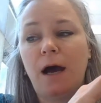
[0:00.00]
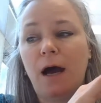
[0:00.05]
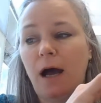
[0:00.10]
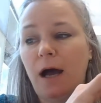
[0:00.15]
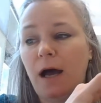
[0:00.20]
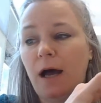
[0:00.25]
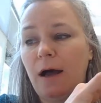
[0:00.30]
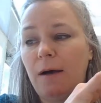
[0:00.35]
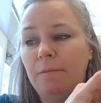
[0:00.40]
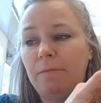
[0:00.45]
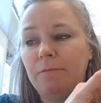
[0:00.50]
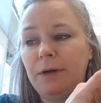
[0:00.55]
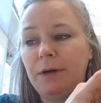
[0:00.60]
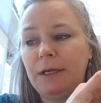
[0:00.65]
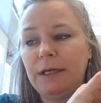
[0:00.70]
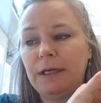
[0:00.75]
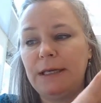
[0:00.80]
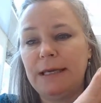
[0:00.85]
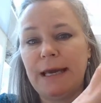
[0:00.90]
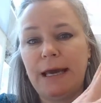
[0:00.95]

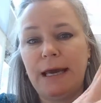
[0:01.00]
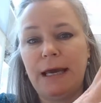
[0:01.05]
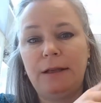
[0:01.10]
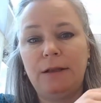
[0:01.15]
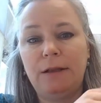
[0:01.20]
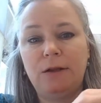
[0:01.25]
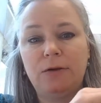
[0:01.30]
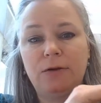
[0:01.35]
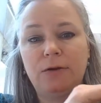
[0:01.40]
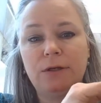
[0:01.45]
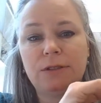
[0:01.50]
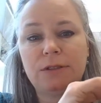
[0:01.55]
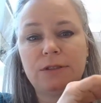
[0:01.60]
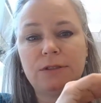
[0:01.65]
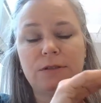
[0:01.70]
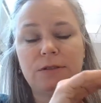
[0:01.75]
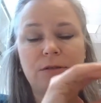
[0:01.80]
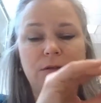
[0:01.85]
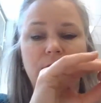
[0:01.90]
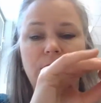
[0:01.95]
but again,
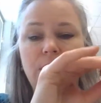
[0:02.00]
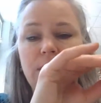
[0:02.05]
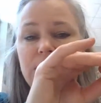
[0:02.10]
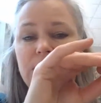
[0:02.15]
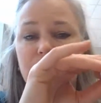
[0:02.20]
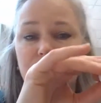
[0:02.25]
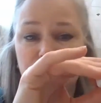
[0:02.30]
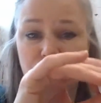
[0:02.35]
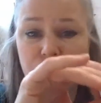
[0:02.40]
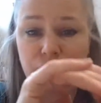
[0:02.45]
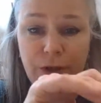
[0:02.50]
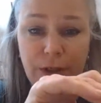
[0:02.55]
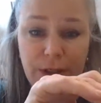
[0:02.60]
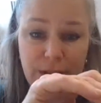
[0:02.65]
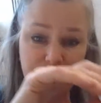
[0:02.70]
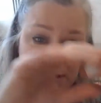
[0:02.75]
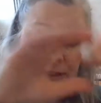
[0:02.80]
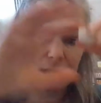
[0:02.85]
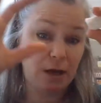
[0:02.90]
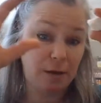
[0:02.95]
it does shrink
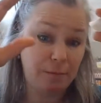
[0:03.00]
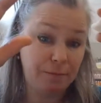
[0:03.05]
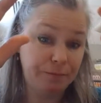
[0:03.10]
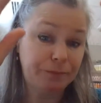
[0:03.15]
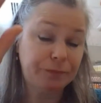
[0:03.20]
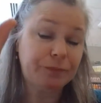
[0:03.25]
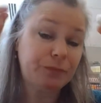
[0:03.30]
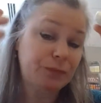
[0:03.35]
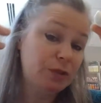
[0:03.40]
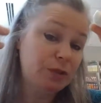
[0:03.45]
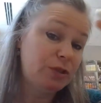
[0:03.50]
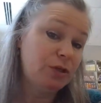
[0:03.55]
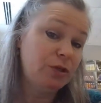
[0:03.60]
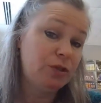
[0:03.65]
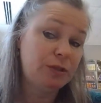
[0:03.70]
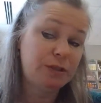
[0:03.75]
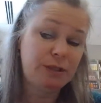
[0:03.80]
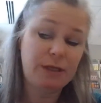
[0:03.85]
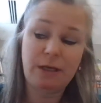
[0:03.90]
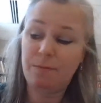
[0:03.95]
some, so
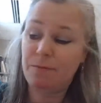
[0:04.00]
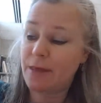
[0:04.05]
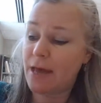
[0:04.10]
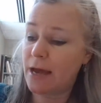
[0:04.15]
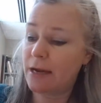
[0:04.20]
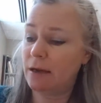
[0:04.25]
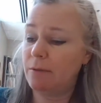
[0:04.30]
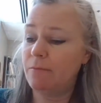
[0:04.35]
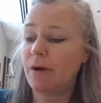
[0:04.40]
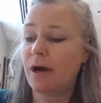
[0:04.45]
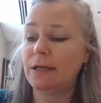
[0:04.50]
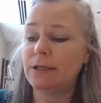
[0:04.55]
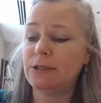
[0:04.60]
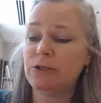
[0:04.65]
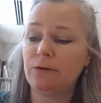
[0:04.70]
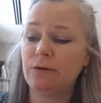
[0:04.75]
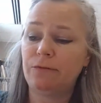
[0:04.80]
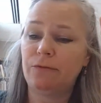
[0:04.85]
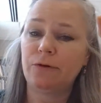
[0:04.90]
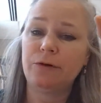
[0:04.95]
just keep that in mind.
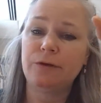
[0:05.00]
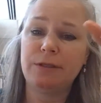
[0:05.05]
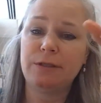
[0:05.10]
So for